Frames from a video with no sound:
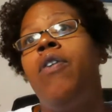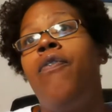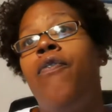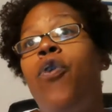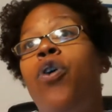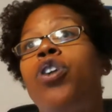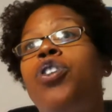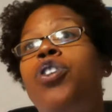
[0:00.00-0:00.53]

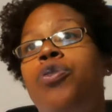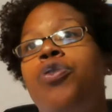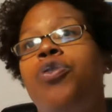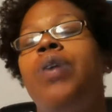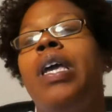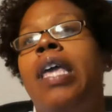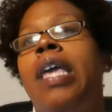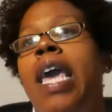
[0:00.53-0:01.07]
for true
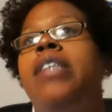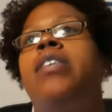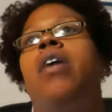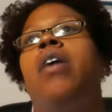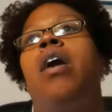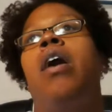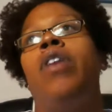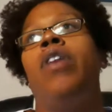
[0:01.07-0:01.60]
in case
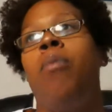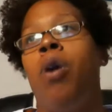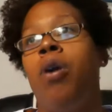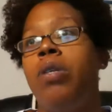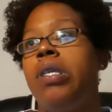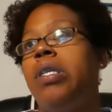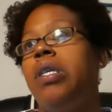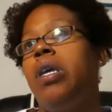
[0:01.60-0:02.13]
of an
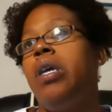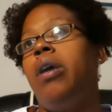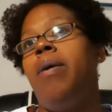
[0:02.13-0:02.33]
emergency.